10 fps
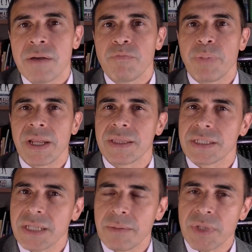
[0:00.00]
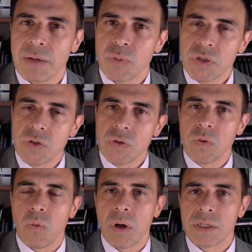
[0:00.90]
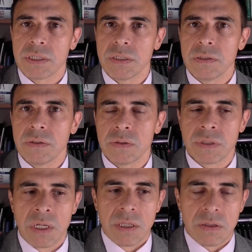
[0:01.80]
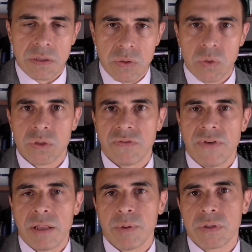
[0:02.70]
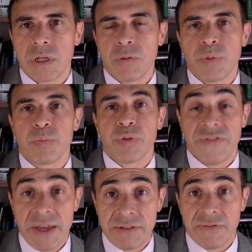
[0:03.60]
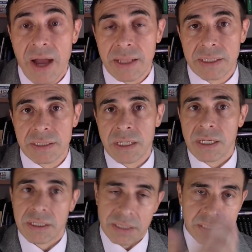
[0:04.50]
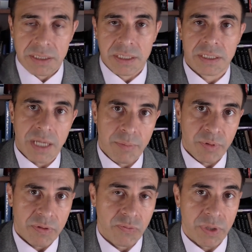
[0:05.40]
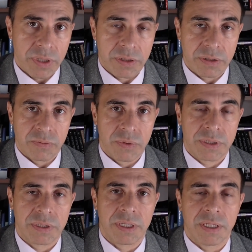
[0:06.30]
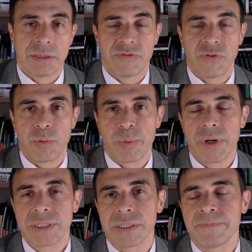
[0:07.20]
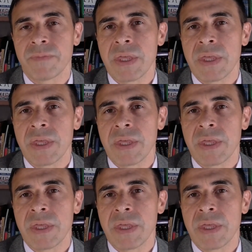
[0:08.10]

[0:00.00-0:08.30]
But at the same time, we do want to use the tools available to help prevent violence, such as the example of what occurred with the former president.